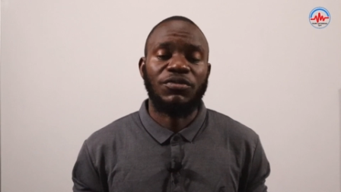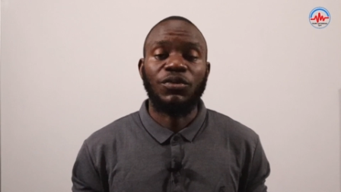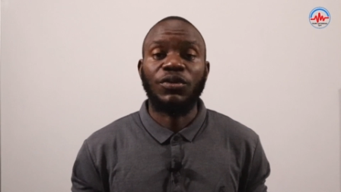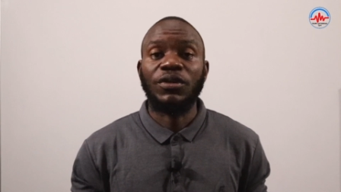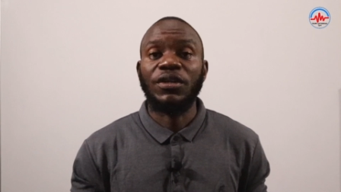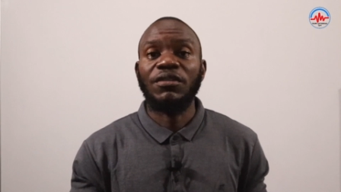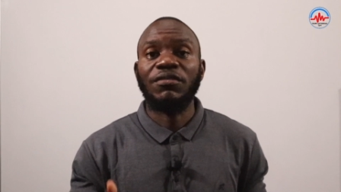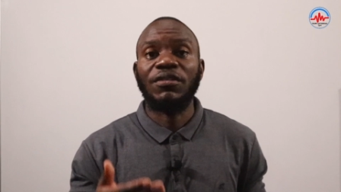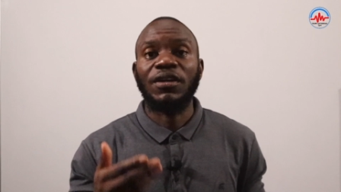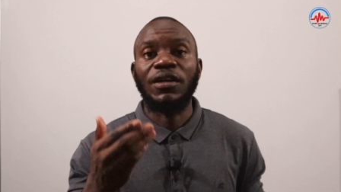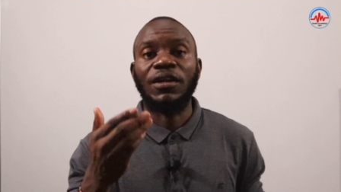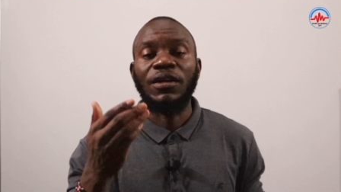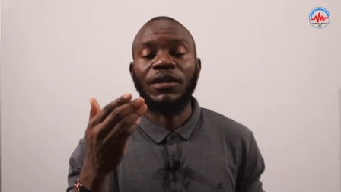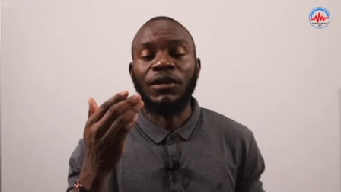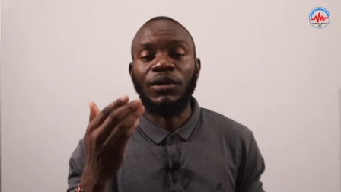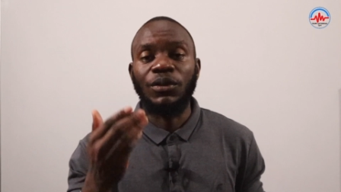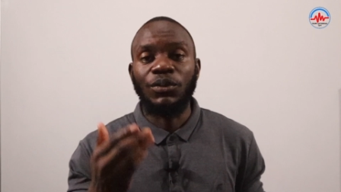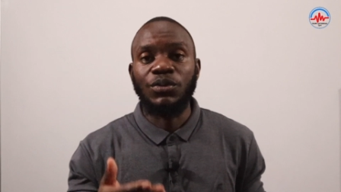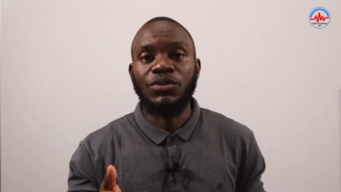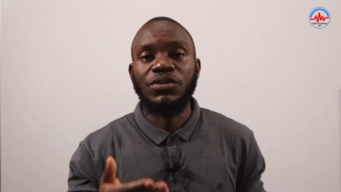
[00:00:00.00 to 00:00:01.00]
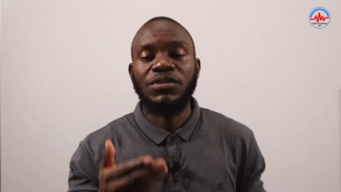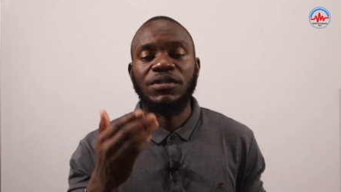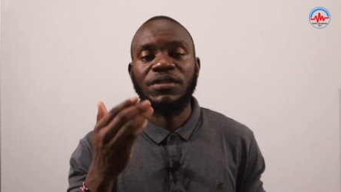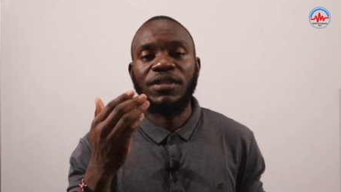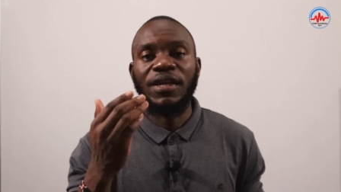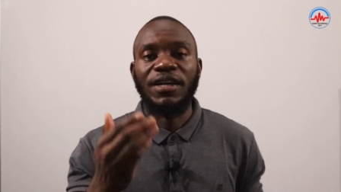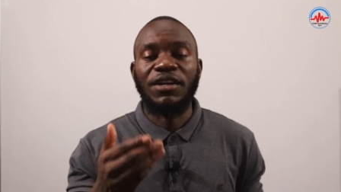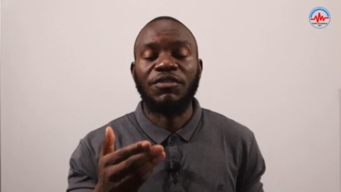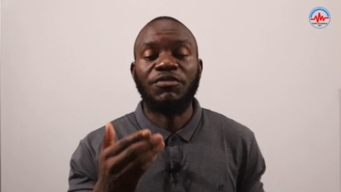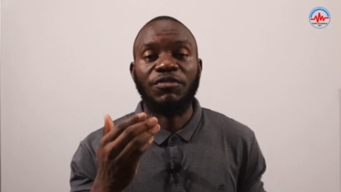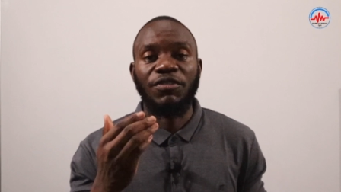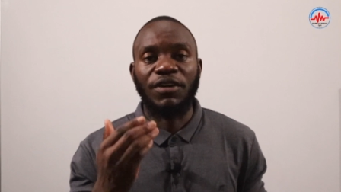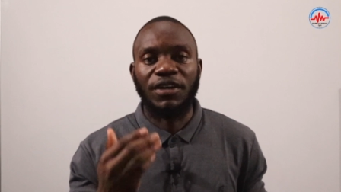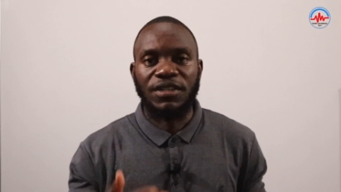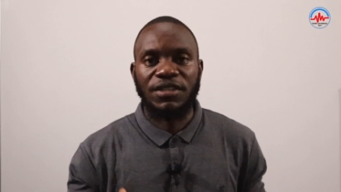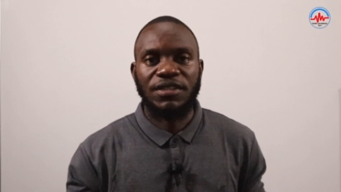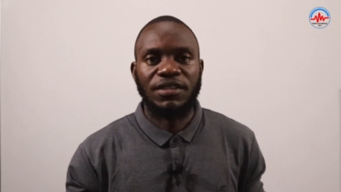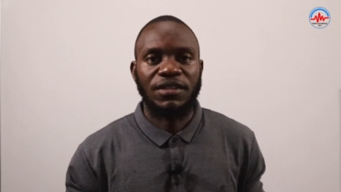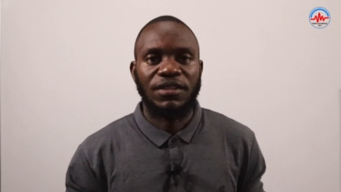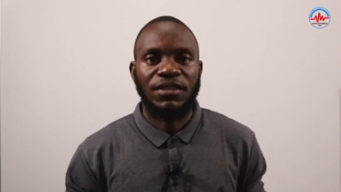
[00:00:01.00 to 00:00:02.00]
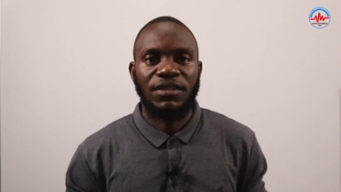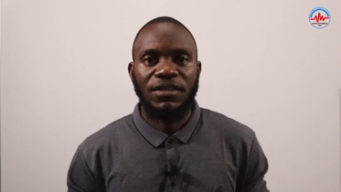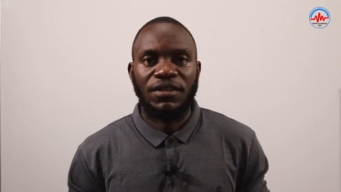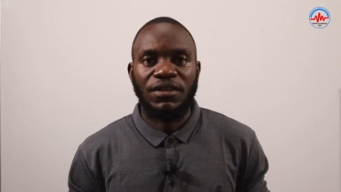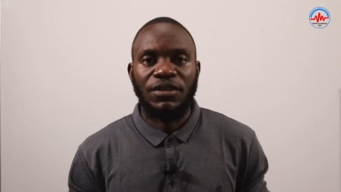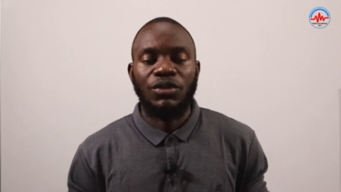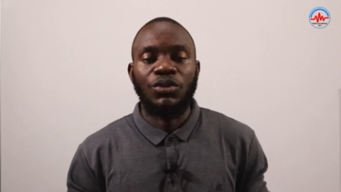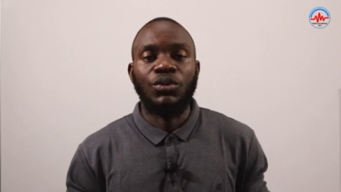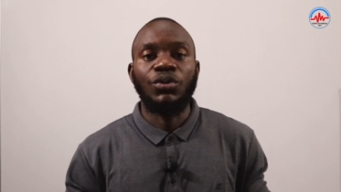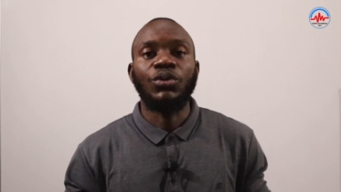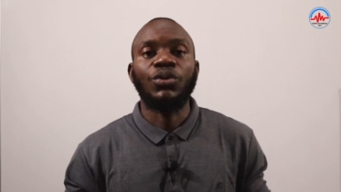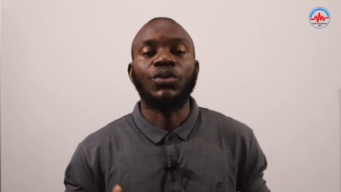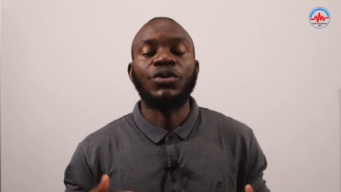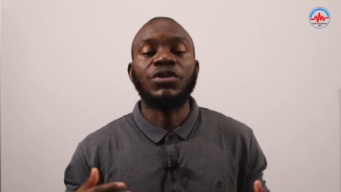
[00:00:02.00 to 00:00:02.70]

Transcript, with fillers: You'll never lose that fat. You will